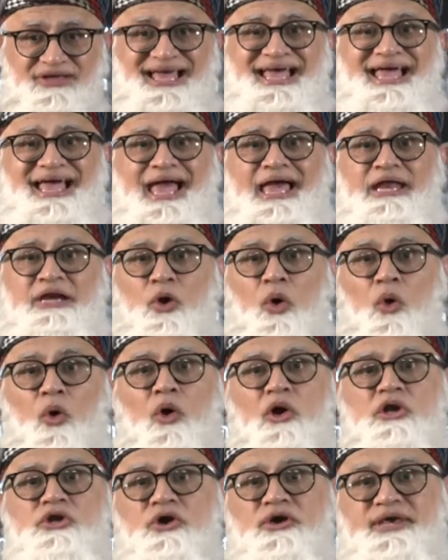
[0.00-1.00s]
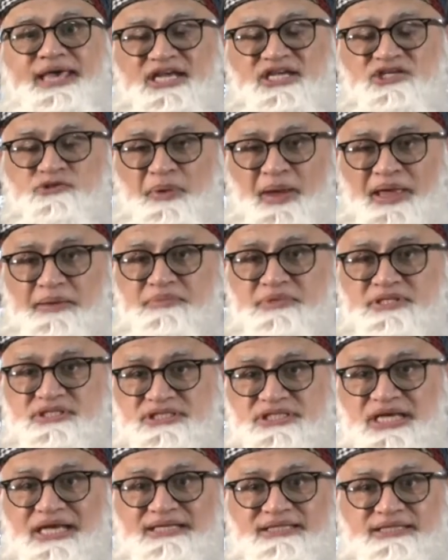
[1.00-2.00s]
and all your cash payments
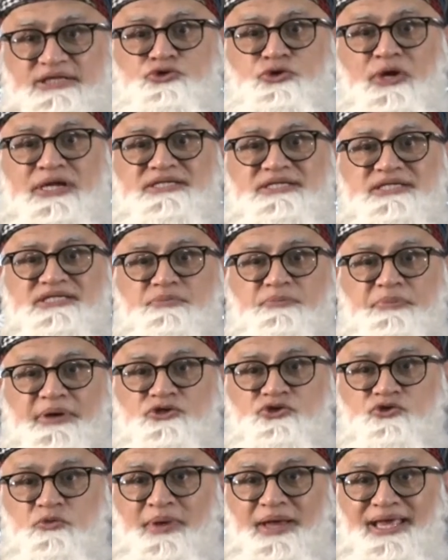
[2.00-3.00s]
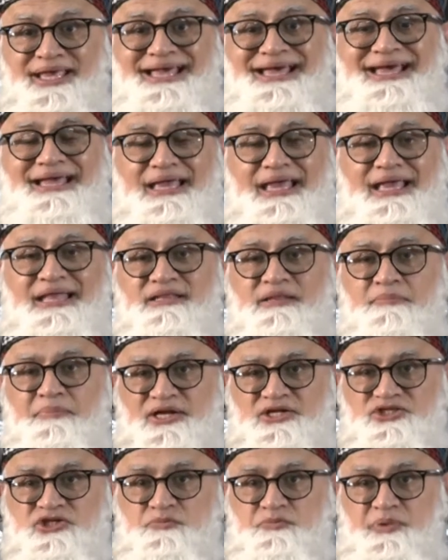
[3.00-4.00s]
that you anticipate to make in the
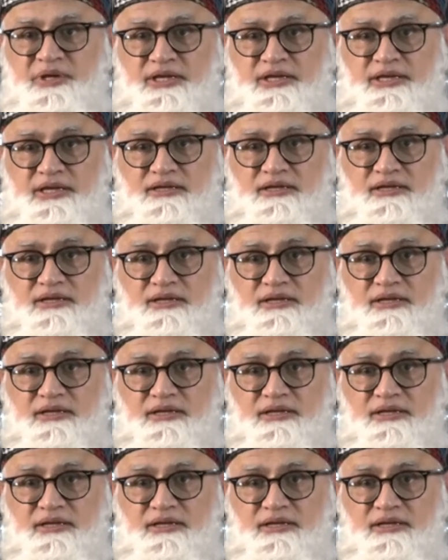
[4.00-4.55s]
budget period.